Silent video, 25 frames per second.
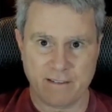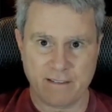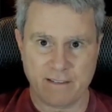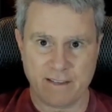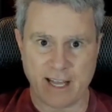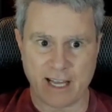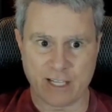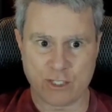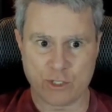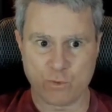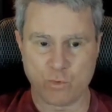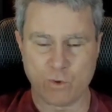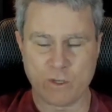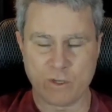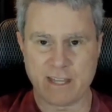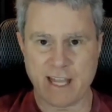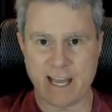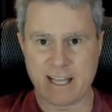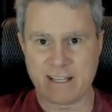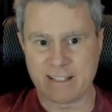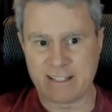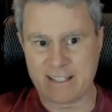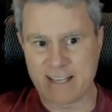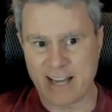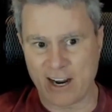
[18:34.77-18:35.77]
That's what
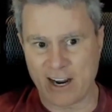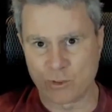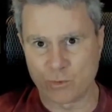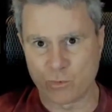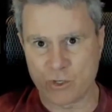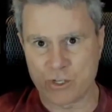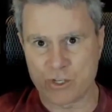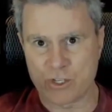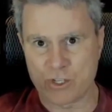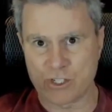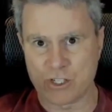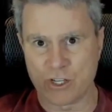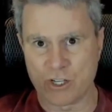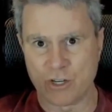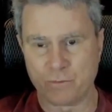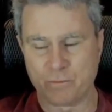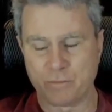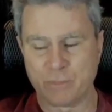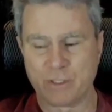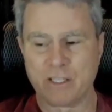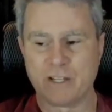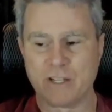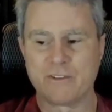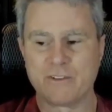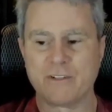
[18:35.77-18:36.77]
that downward slope
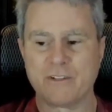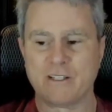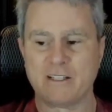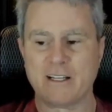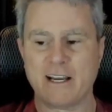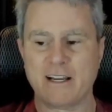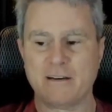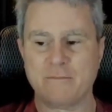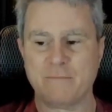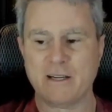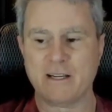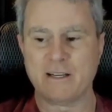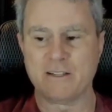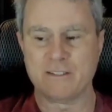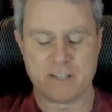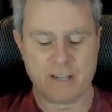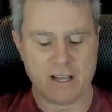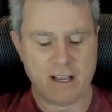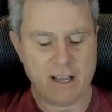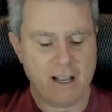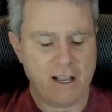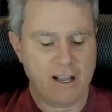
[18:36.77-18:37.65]
below the line means.